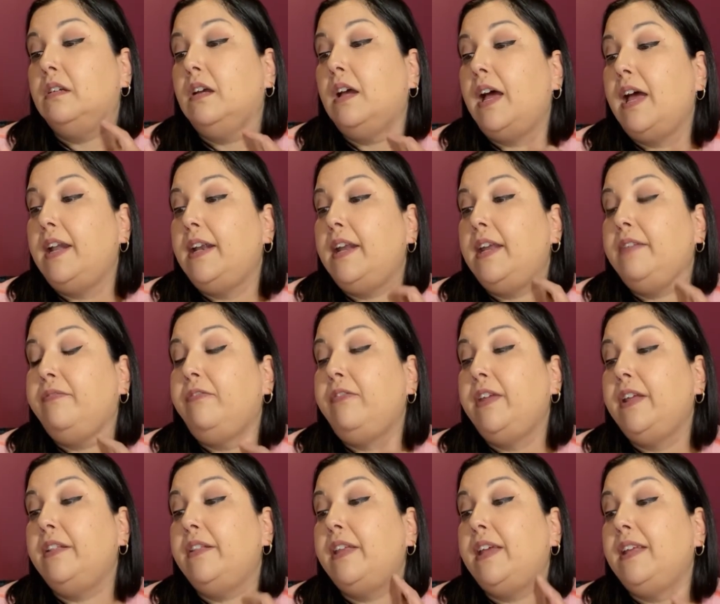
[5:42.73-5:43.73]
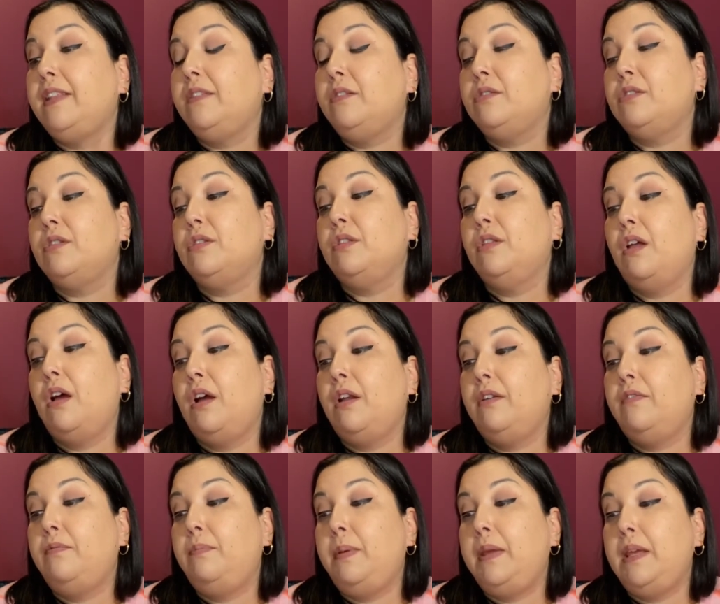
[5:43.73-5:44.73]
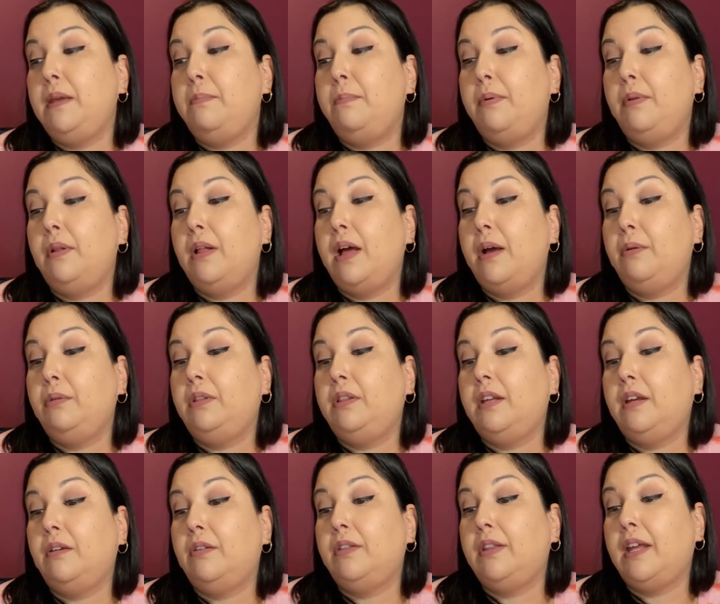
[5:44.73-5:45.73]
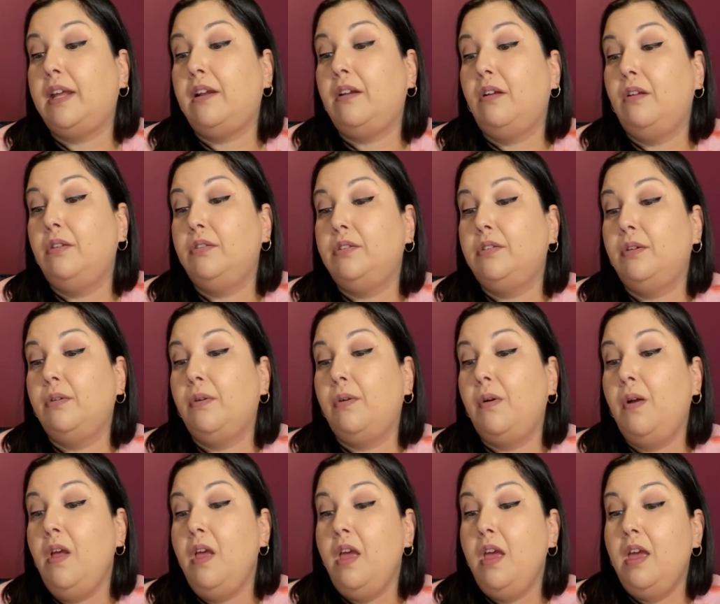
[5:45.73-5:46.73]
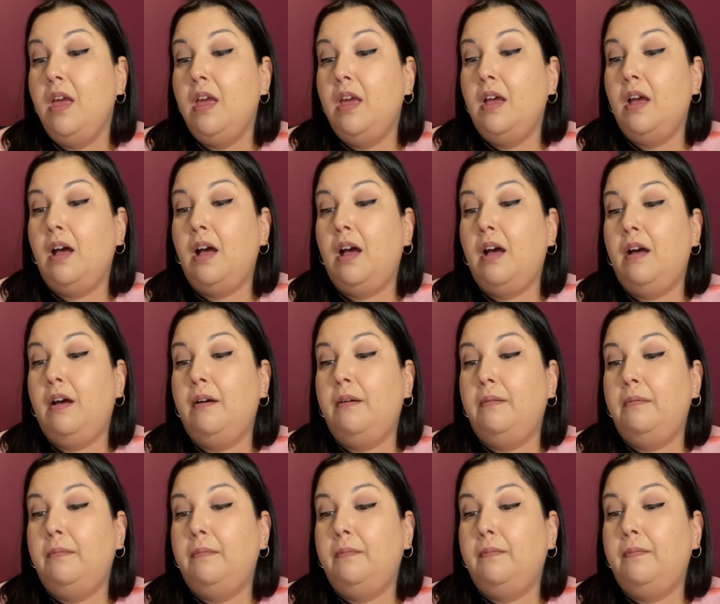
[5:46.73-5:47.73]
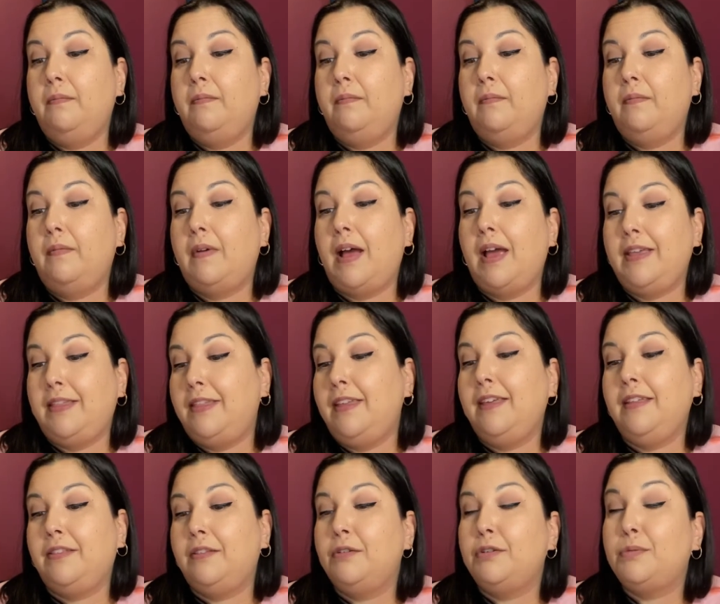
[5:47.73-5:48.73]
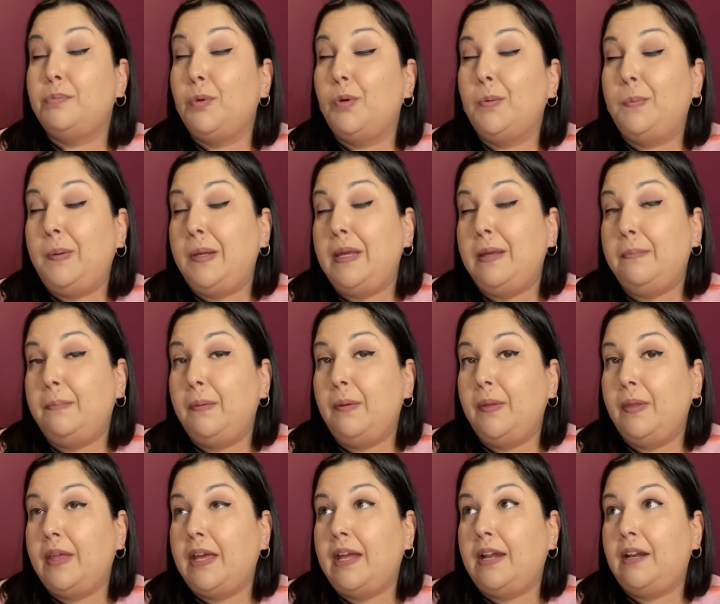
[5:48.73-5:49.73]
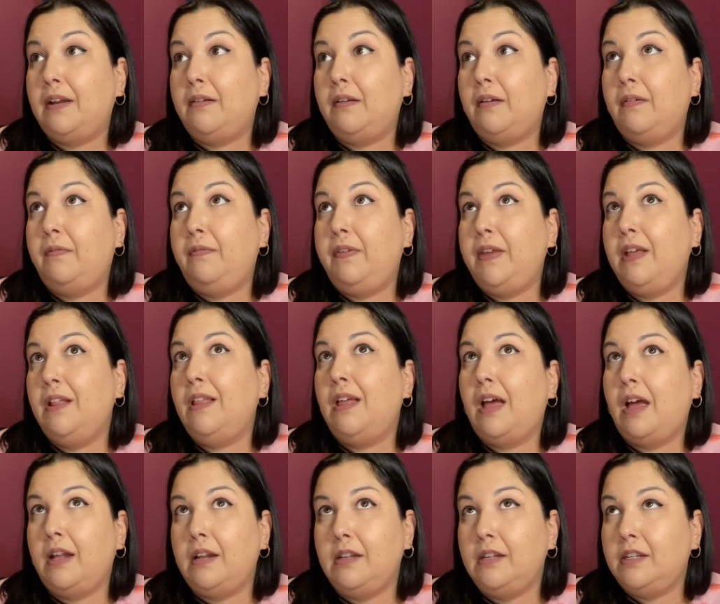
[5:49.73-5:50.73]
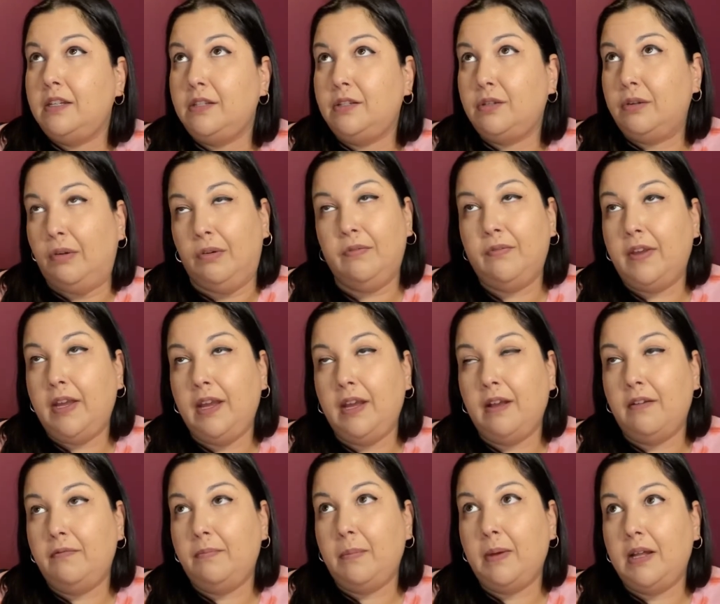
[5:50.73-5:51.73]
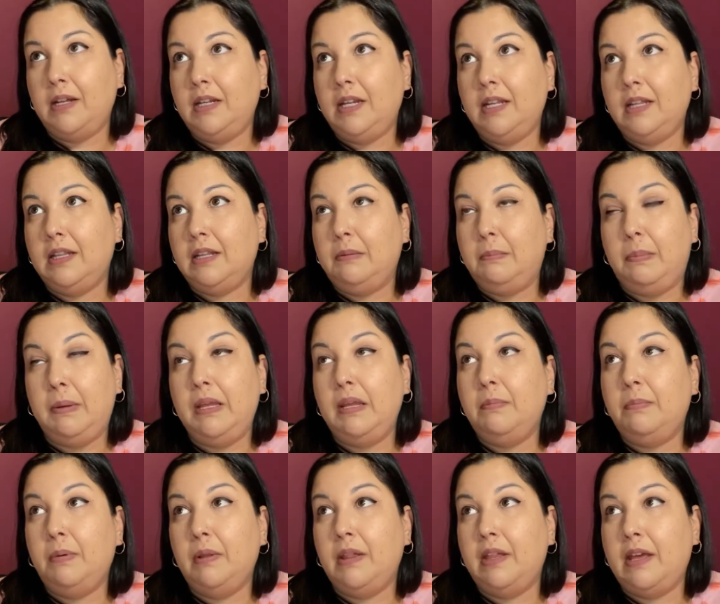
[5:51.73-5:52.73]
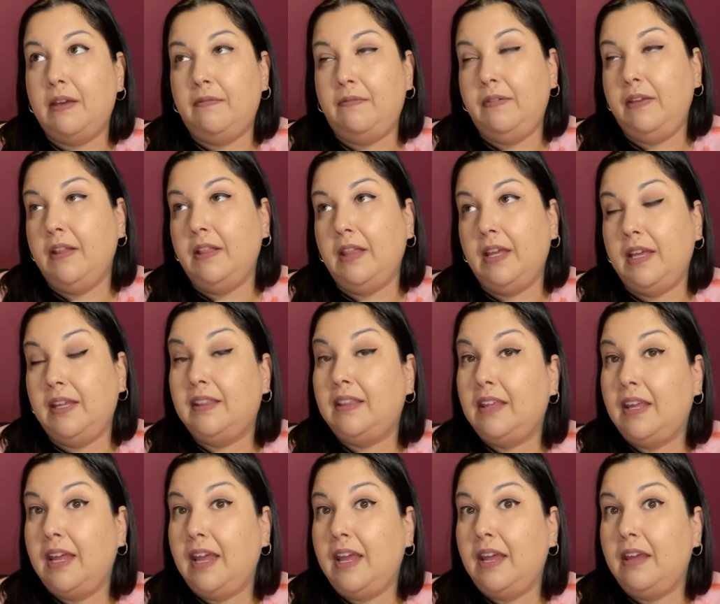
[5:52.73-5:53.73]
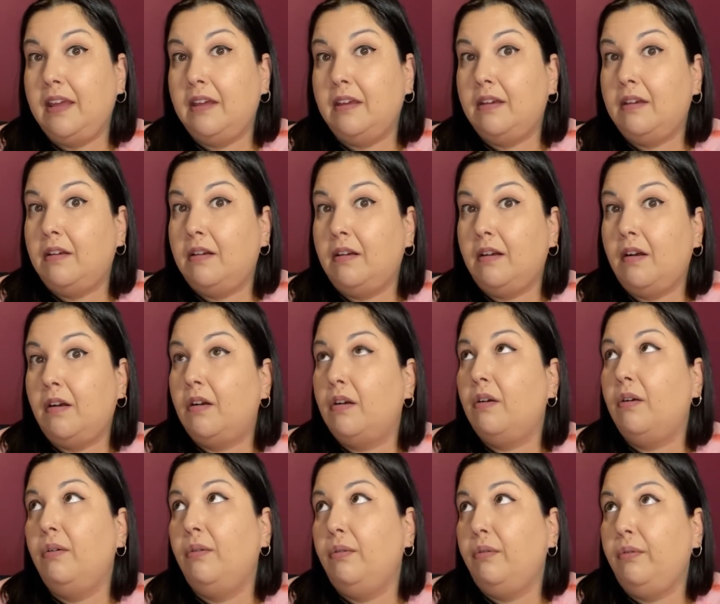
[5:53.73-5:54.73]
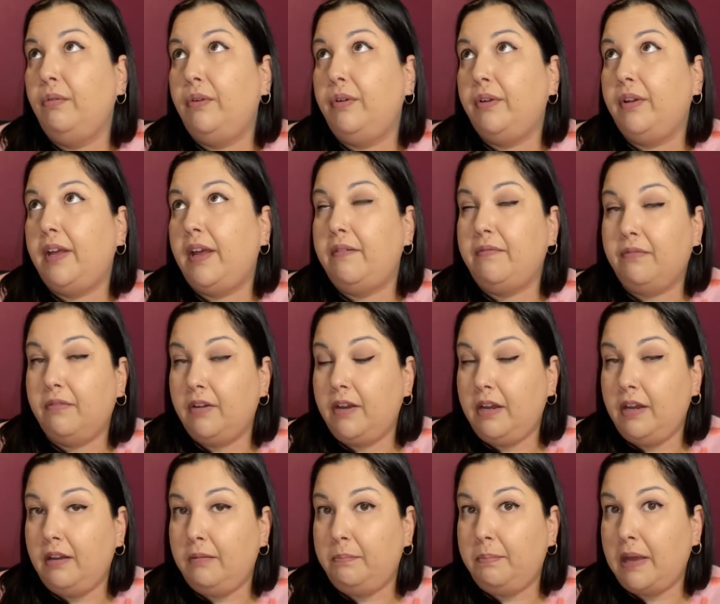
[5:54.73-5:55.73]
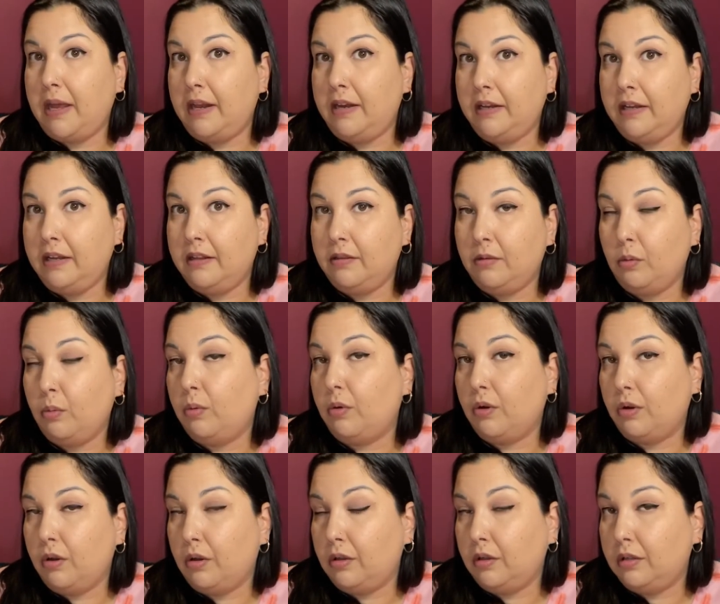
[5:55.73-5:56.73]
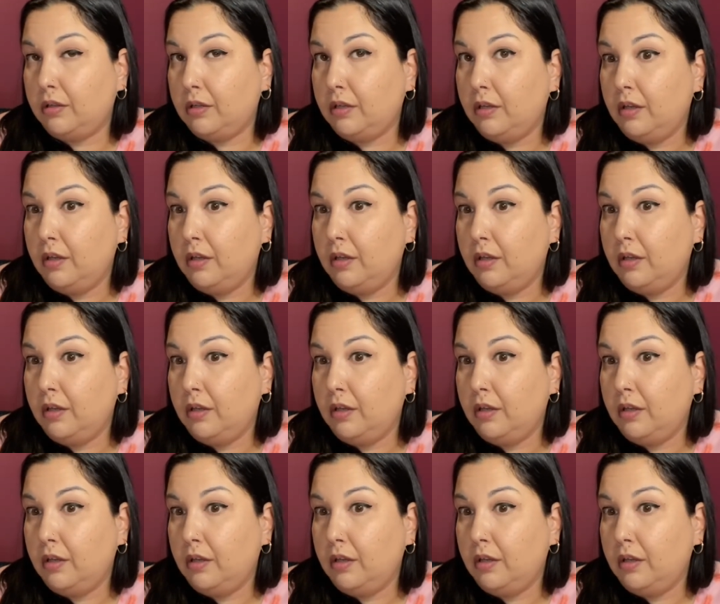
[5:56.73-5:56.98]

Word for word: And I feel like there's a lot of people out there that also um I think there's more people that feel undeserving of money than people that feel like they are owed every penny in the world.